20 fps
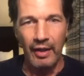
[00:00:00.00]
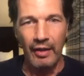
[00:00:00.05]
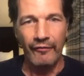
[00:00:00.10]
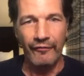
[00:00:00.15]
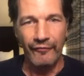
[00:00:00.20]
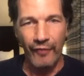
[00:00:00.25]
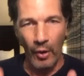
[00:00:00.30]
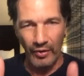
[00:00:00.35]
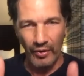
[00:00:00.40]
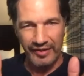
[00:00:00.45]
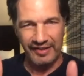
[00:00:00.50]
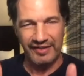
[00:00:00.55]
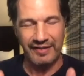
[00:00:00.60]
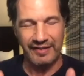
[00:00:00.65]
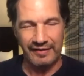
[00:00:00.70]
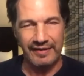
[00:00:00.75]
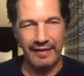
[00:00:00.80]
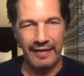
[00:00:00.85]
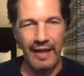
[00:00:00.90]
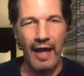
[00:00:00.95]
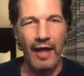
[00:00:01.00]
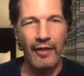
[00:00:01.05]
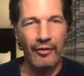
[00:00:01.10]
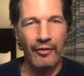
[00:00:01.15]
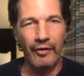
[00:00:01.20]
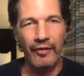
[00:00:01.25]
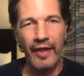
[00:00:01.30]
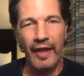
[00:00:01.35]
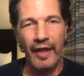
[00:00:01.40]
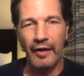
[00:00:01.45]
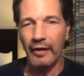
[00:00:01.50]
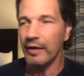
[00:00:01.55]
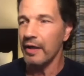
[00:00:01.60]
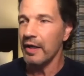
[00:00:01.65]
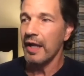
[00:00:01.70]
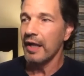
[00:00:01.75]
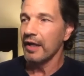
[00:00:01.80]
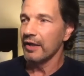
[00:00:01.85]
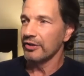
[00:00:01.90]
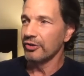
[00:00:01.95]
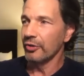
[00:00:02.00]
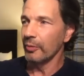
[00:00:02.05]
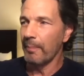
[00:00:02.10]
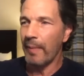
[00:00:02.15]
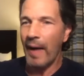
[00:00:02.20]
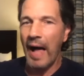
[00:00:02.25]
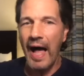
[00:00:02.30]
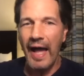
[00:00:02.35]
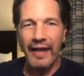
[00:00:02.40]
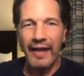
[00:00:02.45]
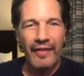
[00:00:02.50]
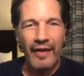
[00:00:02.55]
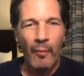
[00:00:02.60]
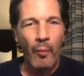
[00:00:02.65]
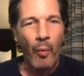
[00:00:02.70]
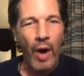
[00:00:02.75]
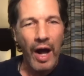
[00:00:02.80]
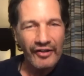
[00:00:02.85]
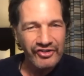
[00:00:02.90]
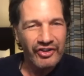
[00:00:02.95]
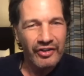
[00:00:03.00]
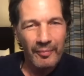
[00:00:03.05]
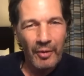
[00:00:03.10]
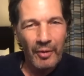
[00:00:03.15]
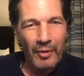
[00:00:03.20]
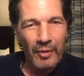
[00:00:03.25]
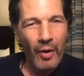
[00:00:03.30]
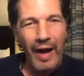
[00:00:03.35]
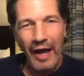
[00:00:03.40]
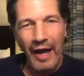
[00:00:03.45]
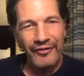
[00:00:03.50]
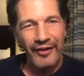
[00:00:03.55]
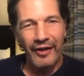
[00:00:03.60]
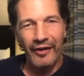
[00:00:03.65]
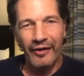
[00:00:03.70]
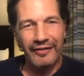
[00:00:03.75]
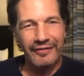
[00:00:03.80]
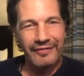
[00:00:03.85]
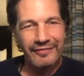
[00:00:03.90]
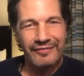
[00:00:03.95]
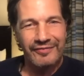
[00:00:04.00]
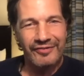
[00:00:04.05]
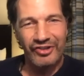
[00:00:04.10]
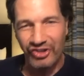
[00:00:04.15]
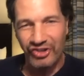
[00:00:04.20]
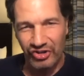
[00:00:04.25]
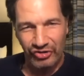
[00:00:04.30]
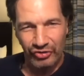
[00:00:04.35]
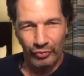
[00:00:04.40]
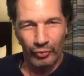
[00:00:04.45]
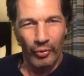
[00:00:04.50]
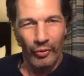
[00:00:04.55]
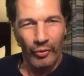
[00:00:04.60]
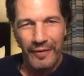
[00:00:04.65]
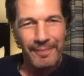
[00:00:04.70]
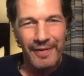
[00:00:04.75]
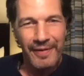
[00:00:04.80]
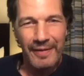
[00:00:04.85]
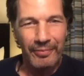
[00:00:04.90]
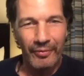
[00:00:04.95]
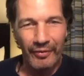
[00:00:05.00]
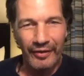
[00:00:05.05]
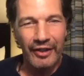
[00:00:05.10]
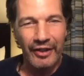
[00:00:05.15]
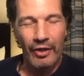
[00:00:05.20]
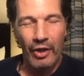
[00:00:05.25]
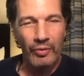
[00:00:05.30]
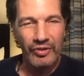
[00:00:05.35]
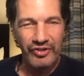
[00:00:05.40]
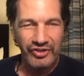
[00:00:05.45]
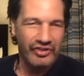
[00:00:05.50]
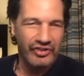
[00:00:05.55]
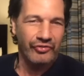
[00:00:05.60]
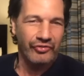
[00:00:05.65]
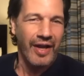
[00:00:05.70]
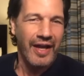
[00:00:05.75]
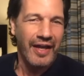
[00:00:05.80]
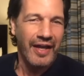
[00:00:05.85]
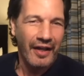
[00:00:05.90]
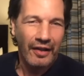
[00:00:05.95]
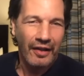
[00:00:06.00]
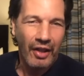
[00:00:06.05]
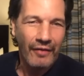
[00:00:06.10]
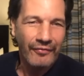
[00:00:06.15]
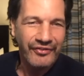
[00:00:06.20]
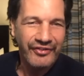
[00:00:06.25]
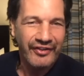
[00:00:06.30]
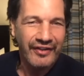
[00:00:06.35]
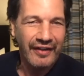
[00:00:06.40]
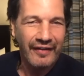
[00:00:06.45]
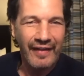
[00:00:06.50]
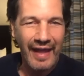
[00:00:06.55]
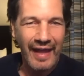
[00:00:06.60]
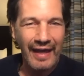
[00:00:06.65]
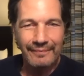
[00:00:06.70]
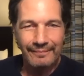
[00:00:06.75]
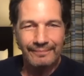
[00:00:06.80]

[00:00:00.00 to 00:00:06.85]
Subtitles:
focused and together, that are, you're buying them, watching them go out there and destroy people, you know, which is great. I love seeing that.